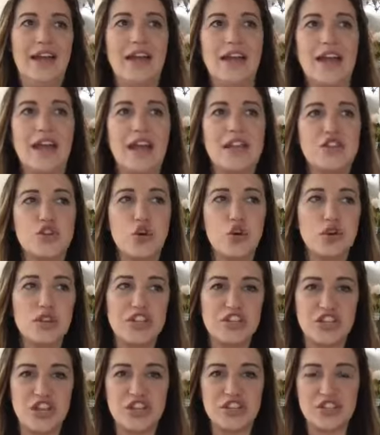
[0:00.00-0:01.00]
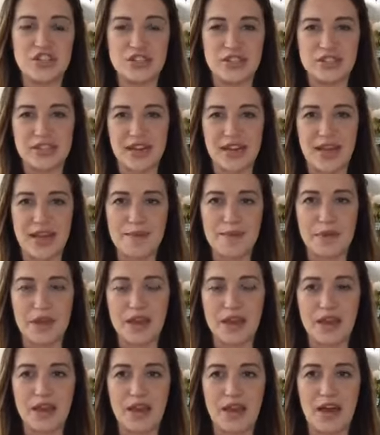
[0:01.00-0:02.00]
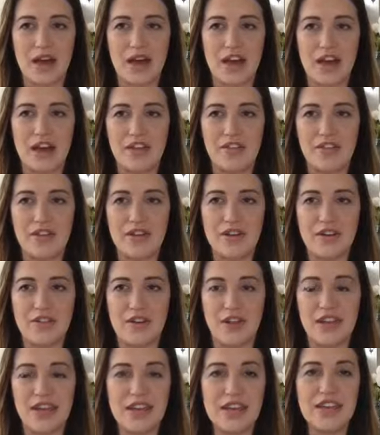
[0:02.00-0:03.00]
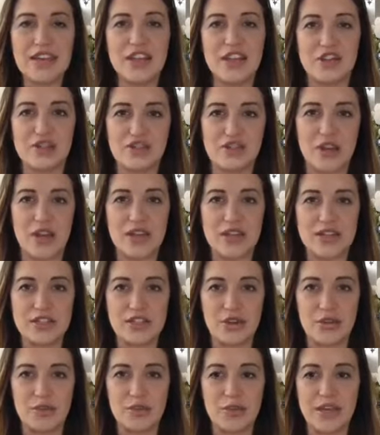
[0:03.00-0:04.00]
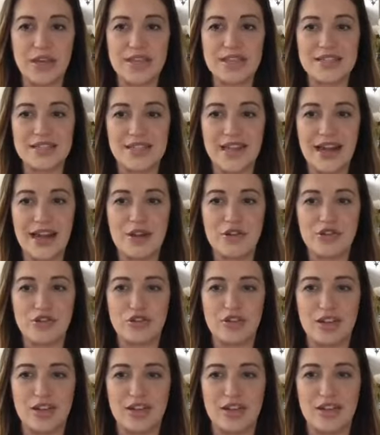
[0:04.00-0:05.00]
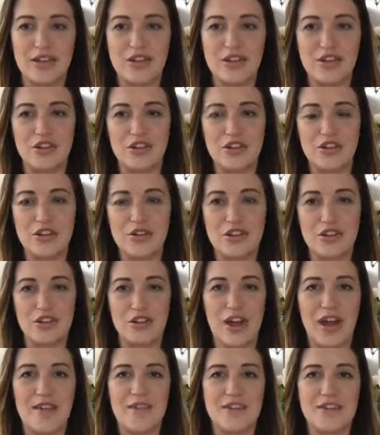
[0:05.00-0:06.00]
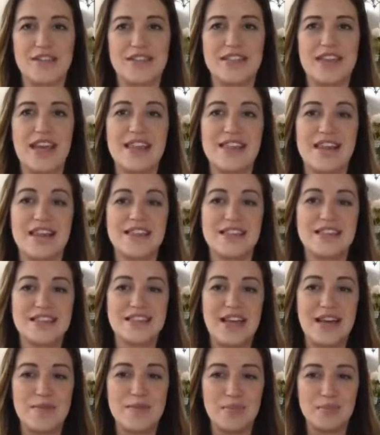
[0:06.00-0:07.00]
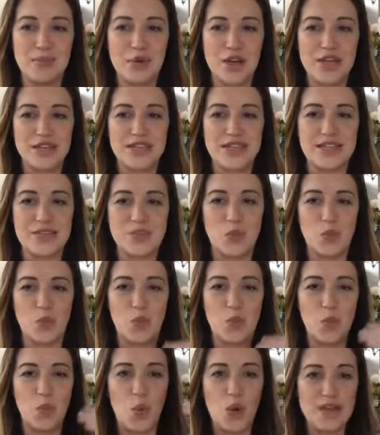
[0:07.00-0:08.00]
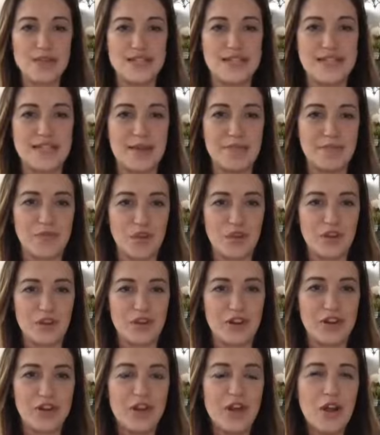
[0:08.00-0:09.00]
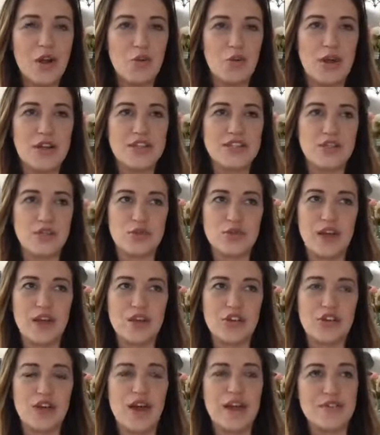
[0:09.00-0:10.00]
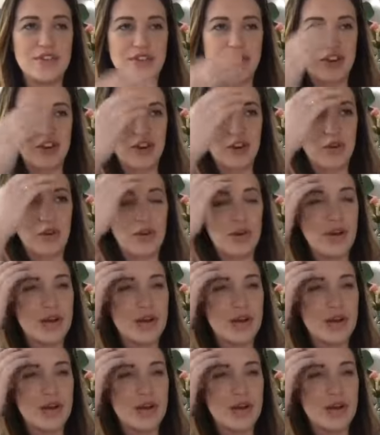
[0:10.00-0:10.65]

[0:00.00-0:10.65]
it totally changes the dynamic of the healing you're trying to do, because now you're having to take that process one step further, right? So now you're having to go,